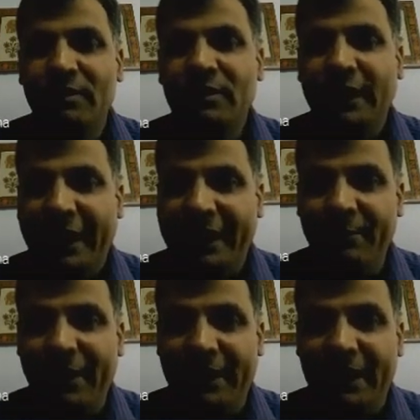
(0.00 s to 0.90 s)

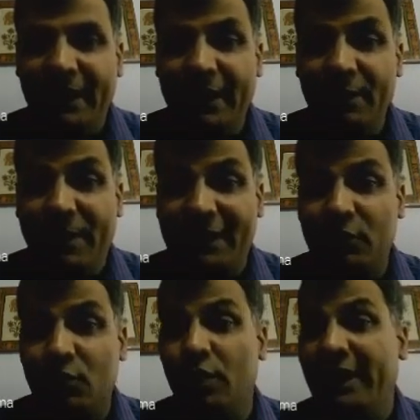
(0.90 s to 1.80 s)
independently but
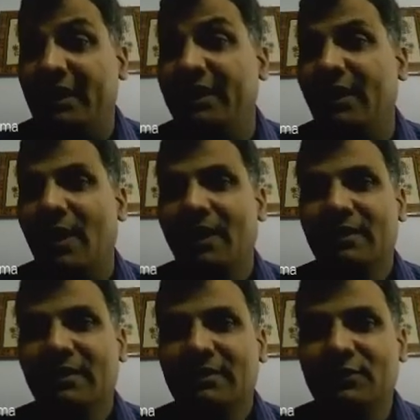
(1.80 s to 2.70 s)
coherently.
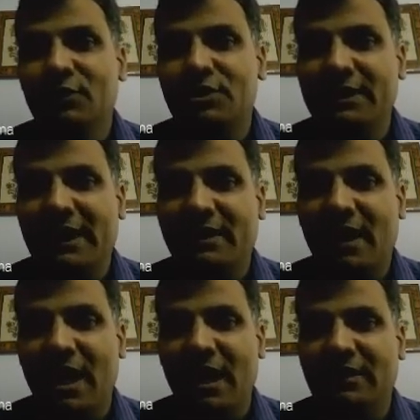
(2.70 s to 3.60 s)
You see that
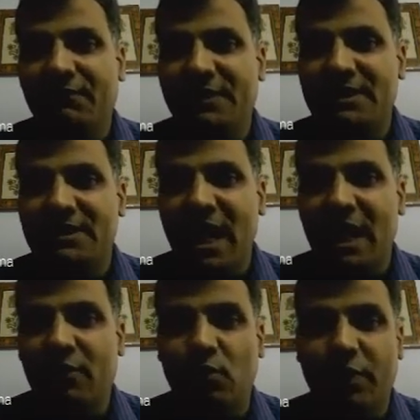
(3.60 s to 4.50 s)
all the faces are
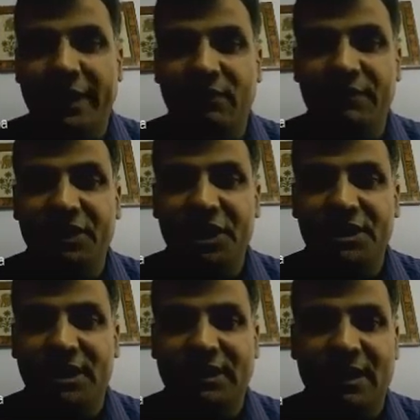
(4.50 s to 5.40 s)
coherent with each
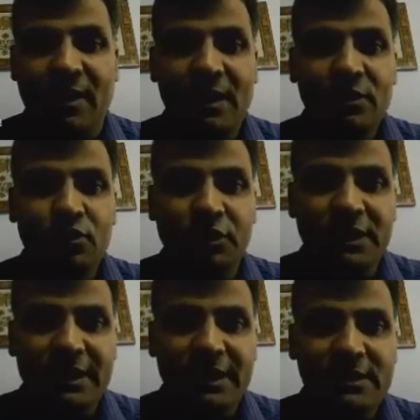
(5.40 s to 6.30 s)
other. So this
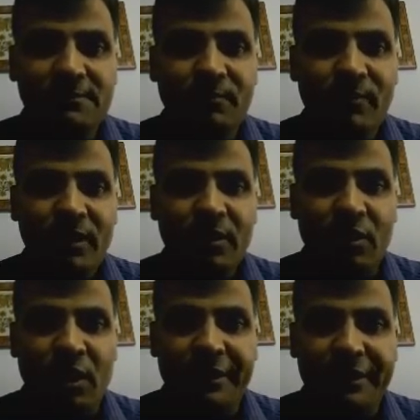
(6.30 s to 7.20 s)
is
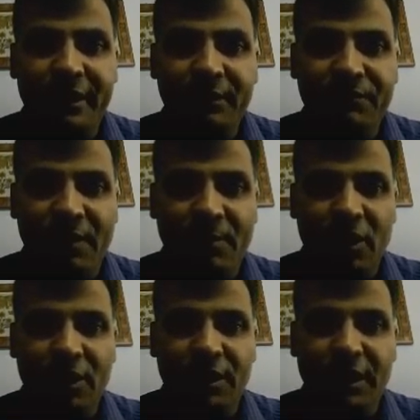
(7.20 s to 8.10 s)
ordinary, from
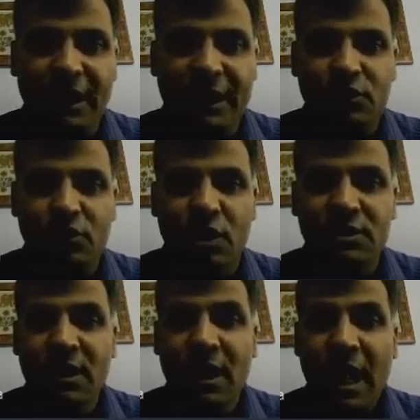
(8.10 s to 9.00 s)
ordinary light source,
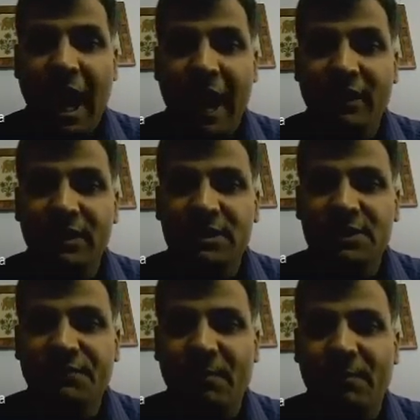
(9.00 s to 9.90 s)
and this is
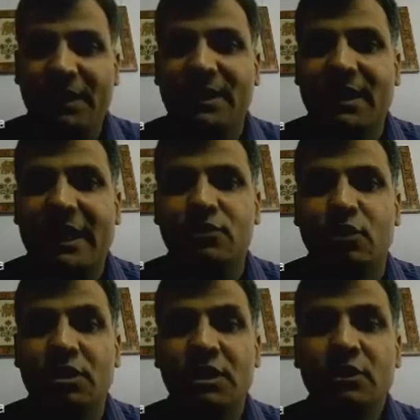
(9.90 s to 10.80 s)
from laser light source.
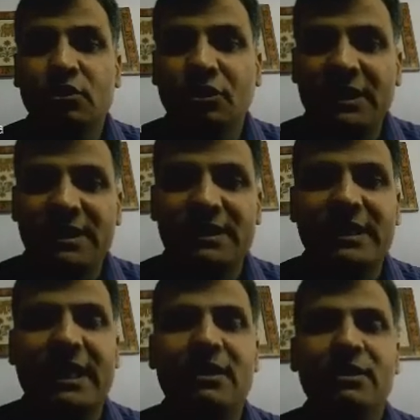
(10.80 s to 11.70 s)
So this is
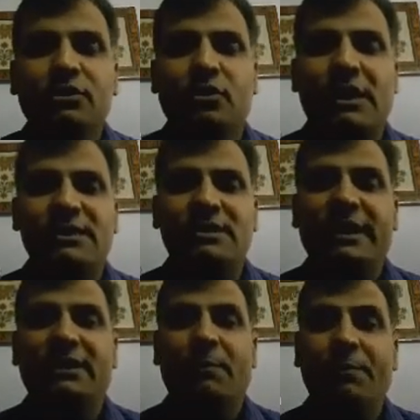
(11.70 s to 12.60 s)
a, you can say,
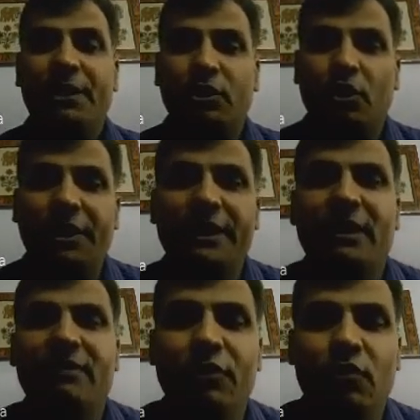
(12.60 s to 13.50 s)
the pictorial
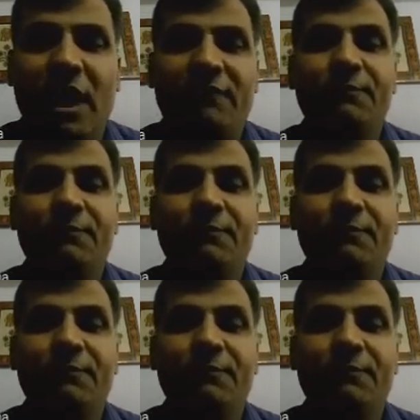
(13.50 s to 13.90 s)
view of